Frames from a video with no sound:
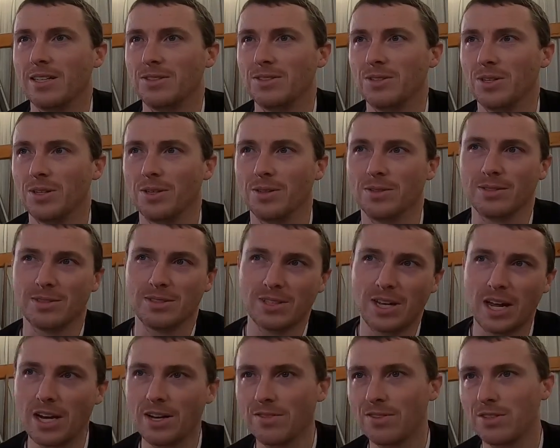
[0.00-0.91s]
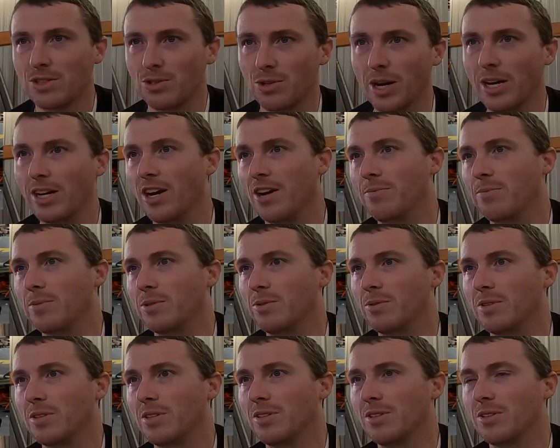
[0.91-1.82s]
So it's kind of the trade-off
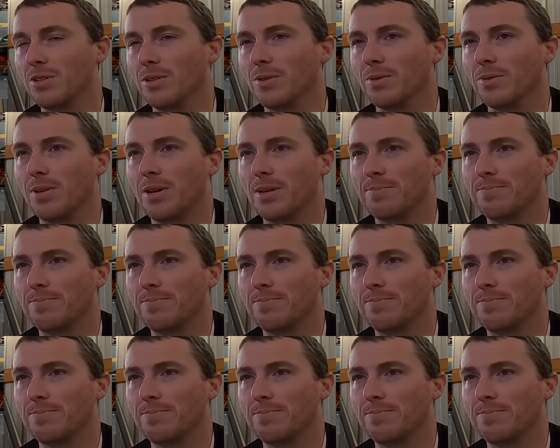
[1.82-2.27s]
between the two.